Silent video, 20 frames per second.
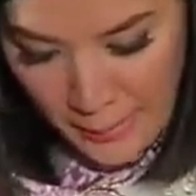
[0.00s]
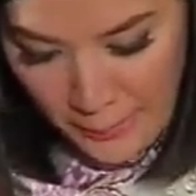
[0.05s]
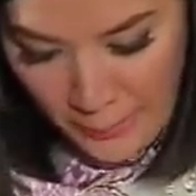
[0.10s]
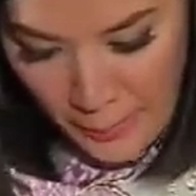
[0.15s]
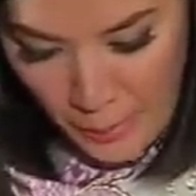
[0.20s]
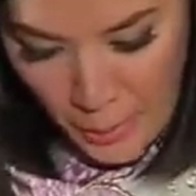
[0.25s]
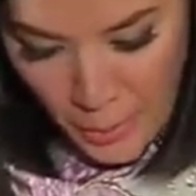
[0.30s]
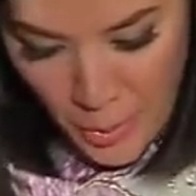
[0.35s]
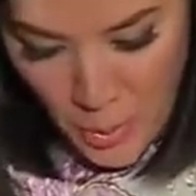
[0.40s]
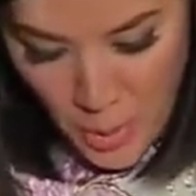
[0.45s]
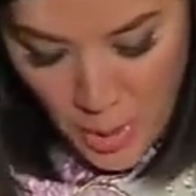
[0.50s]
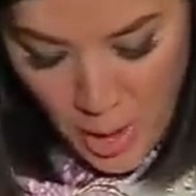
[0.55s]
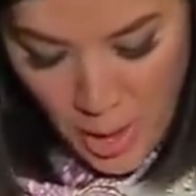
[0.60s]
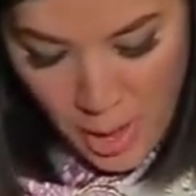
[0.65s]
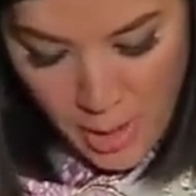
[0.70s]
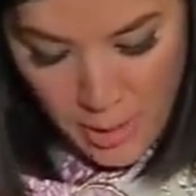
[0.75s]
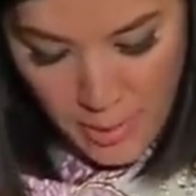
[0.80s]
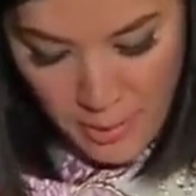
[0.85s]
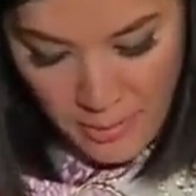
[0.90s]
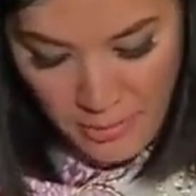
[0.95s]
You
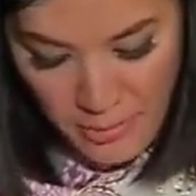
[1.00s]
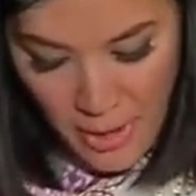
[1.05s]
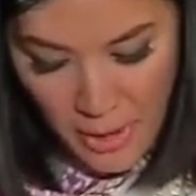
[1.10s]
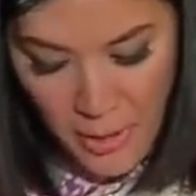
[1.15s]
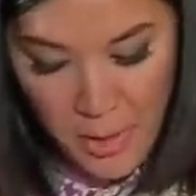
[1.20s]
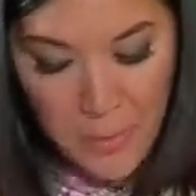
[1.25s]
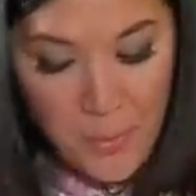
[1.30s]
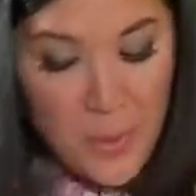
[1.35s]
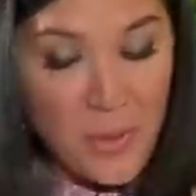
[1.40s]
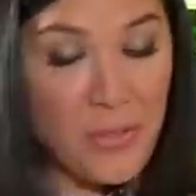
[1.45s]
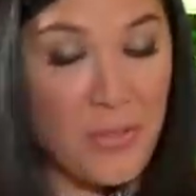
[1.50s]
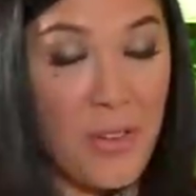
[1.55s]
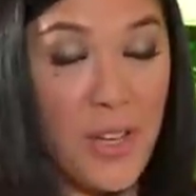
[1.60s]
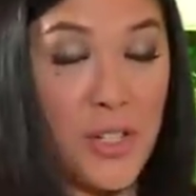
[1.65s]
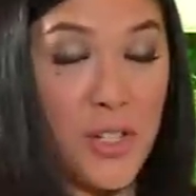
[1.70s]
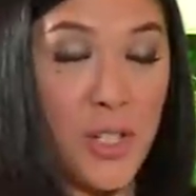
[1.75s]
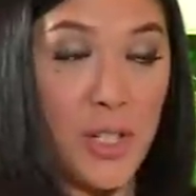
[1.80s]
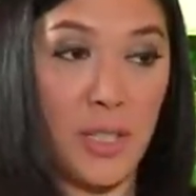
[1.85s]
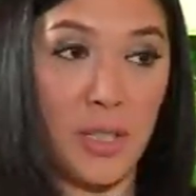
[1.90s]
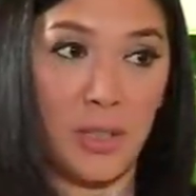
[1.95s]
are very
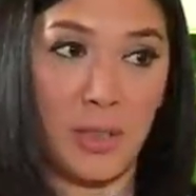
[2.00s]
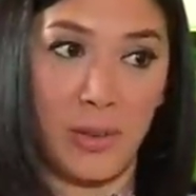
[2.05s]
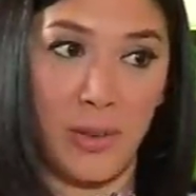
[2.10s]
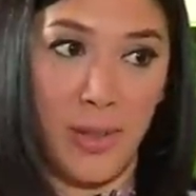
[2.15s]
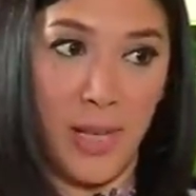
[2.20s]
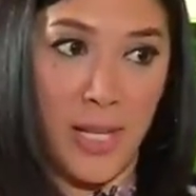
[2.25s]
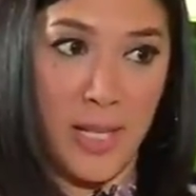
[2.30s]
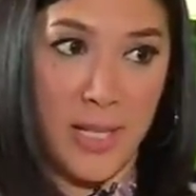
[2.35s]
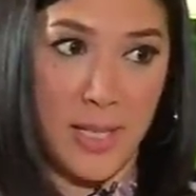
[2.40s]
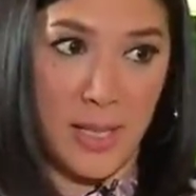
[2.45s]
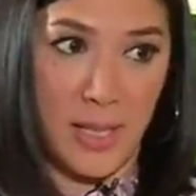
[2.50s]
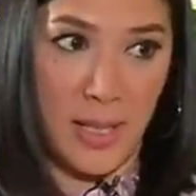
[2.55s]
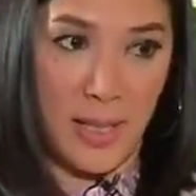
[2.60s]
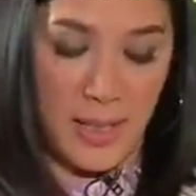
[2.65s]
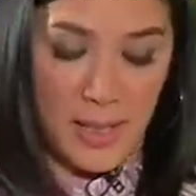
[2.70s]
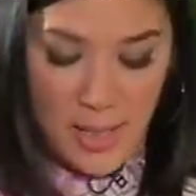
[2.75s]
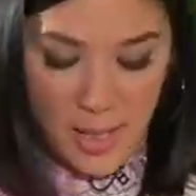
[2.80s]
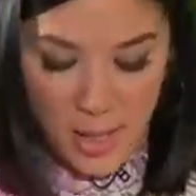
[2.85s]
professional, they say.